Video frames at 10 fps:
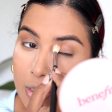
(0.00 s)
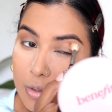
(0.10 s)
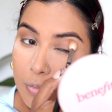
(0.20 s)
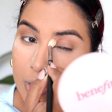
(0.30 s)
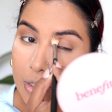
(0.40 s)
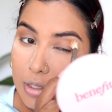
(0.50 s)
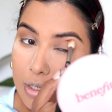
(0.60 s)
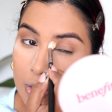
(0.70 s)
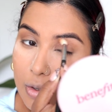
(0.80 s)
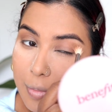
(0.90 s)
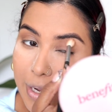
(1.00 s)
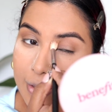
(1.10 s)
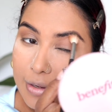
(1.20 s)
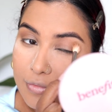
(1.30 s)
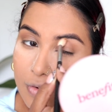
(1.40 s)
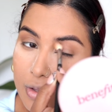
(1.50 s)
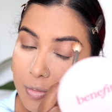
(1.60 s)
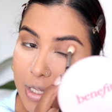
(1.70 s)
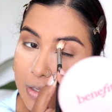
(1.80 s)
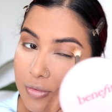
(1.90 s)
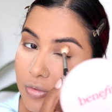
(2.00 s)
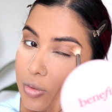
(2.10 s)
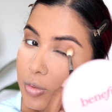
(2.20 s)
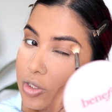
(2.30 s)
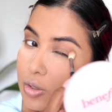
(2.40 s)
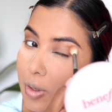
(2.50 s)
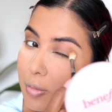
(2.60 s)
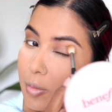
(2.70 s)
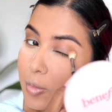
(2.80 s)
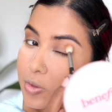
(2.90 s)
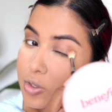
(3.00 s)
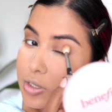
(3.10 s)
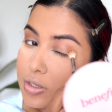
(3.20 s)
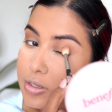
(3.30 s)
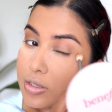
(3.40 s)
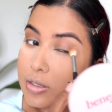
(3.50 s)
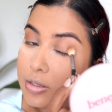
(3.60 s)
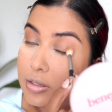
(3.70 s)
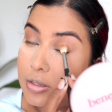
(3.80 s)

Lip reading: And we're gonna go back and forth, windshield wiper motions.